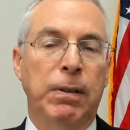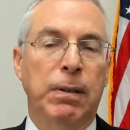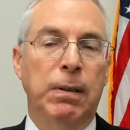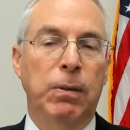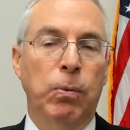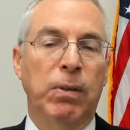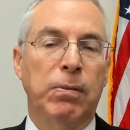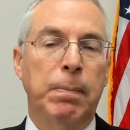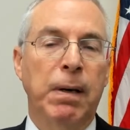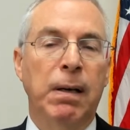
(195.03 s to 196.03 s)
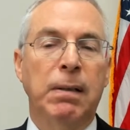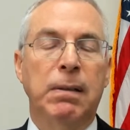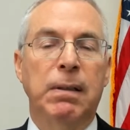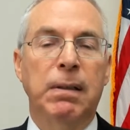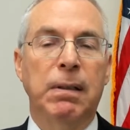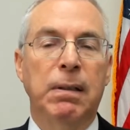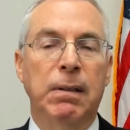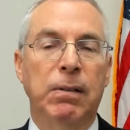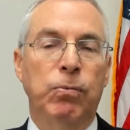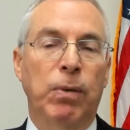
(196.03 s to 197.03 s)
the West Bank,
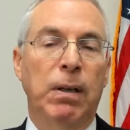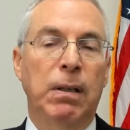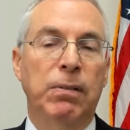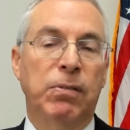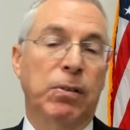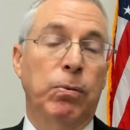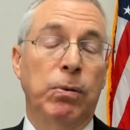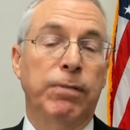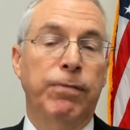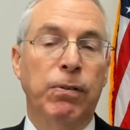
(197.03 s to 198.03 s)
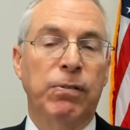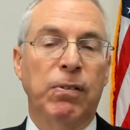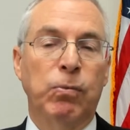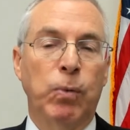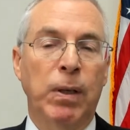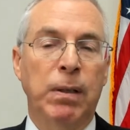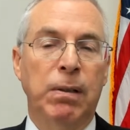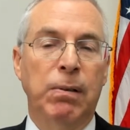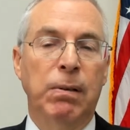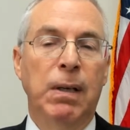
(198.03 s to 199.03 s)
Israeli security forces went
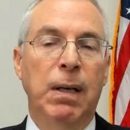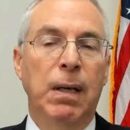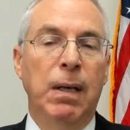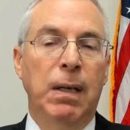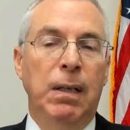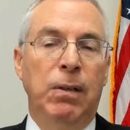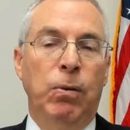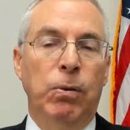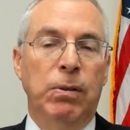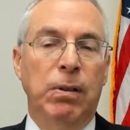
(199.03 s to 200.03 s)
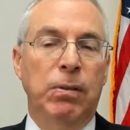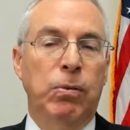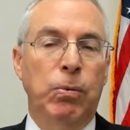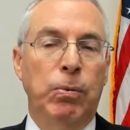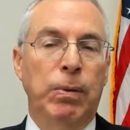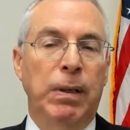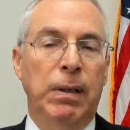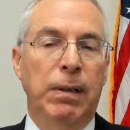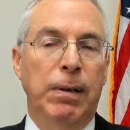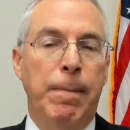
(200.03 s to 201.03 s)
there in order
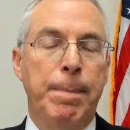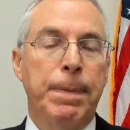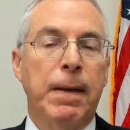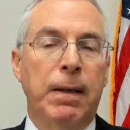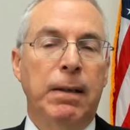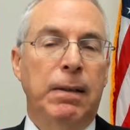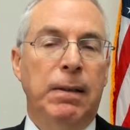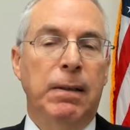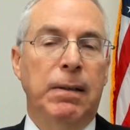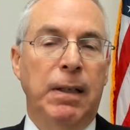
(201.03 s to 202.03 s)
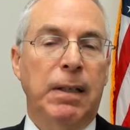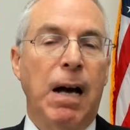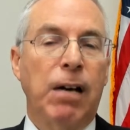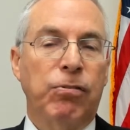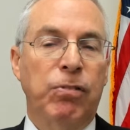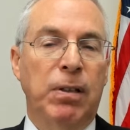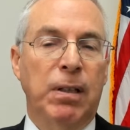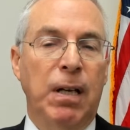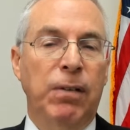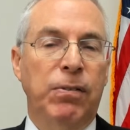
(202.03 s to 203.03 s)
to take action
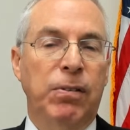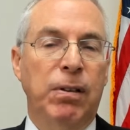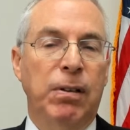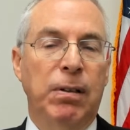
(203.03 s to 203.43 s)
against